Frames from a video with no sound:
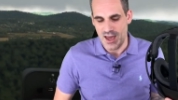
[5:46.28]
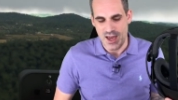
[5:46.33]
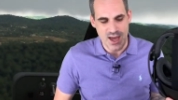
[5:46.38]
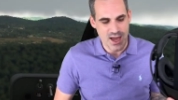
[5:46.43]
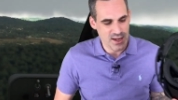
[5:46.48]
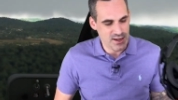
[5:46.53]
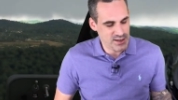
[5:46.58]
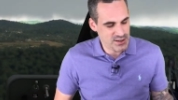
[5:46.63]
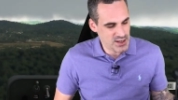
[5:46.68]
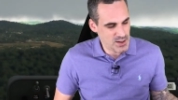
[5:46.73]

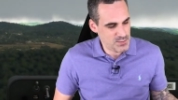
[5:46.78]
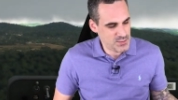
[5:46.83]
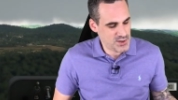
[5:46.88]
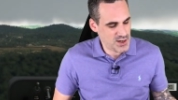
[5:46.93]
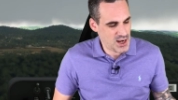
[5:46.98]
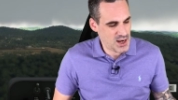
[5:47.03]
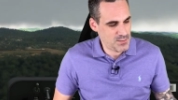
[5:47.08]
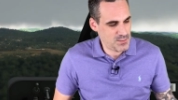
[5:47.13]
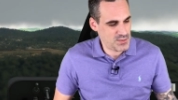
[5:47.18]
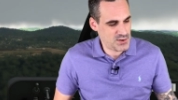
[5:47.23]
And
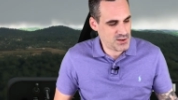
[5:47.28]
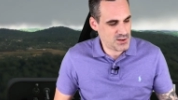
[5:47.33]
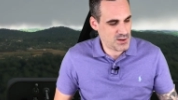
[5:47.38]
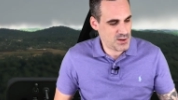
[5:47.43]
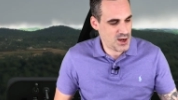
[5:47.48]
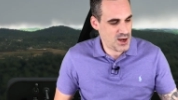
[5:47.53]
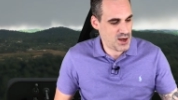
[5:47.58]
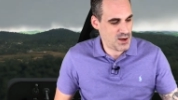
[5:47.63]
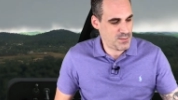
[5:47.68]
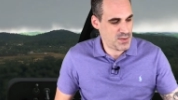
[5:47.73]
sometimes
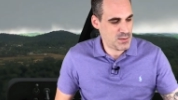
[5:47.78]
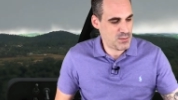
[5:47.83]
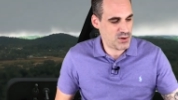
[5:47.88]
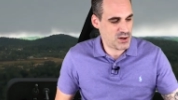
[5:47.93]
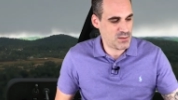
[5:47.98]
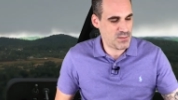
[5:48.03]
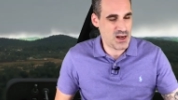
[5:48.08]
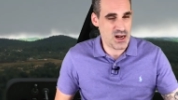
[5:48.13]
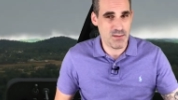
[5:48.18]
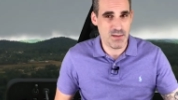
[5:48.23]
people
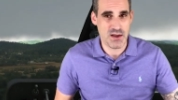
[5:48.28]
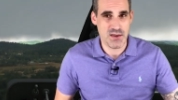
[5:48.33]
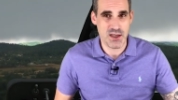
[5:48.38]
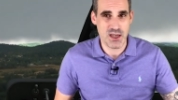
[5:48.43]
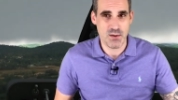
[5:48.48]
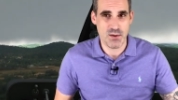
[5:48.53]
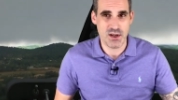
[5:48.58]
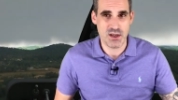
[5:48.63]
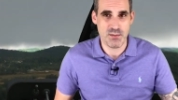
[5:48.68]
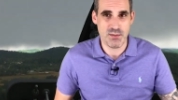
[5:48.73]
complain about the
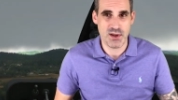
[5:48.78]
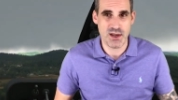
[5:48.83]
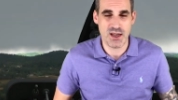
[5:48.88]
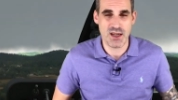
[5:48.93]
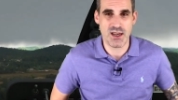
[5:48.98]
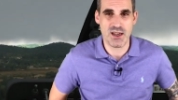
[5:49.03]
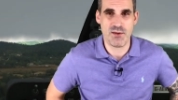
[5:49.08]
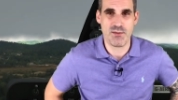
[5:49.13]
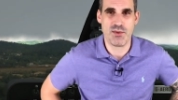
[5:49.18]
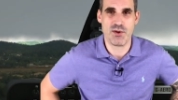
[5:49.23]
USB